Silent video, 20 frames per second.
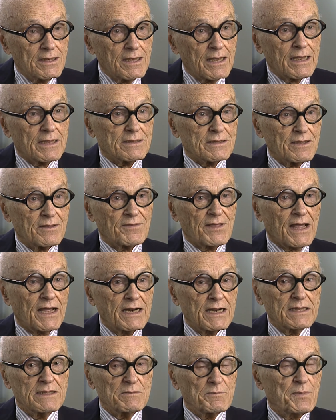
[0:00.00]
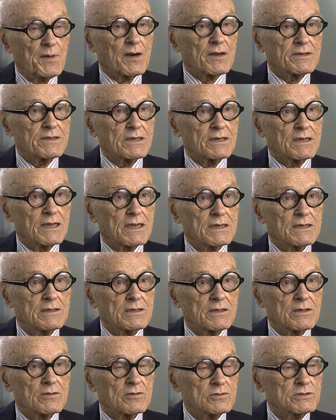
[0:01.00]
And that and the
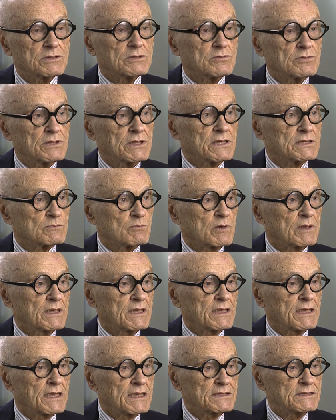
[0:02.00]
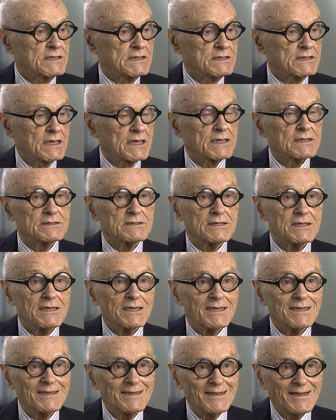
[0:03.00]
Parthenon, those two things, one in
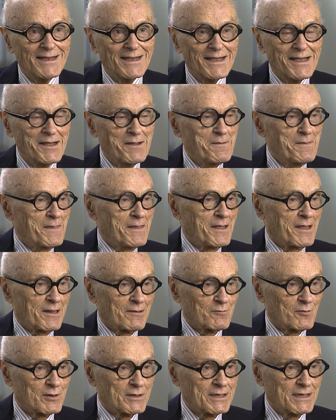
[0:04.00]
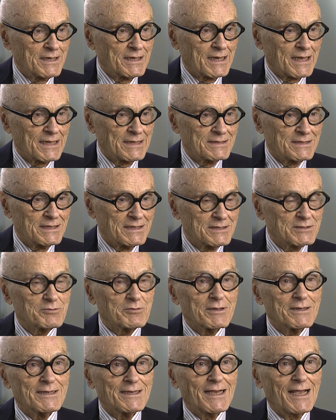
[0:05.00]
1919 and one in
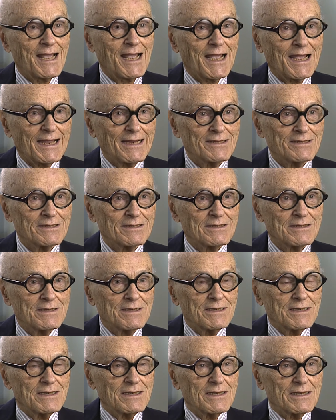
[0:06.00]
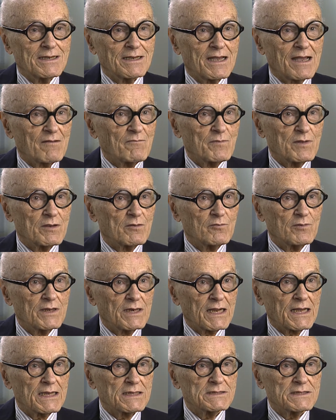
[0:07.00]
1928, gave me a
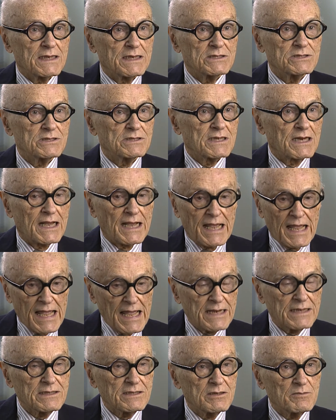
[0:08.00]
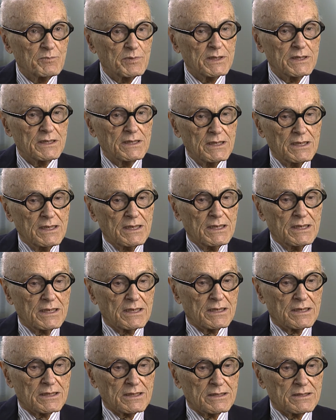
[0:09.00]
realization that I had to be
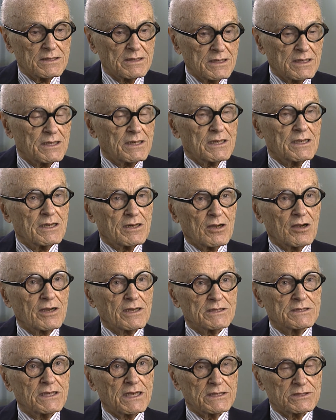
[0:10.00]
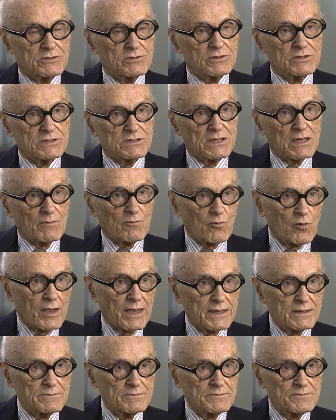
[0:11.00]
in architecture in some
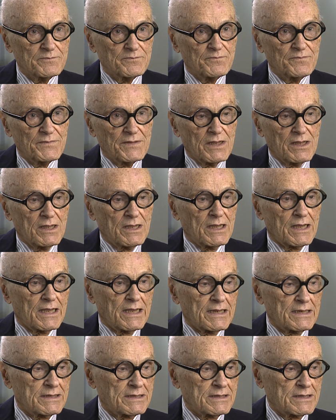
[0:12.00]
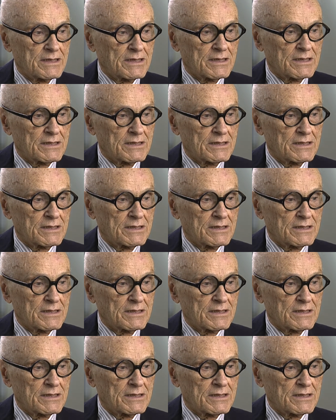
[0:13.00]
way. And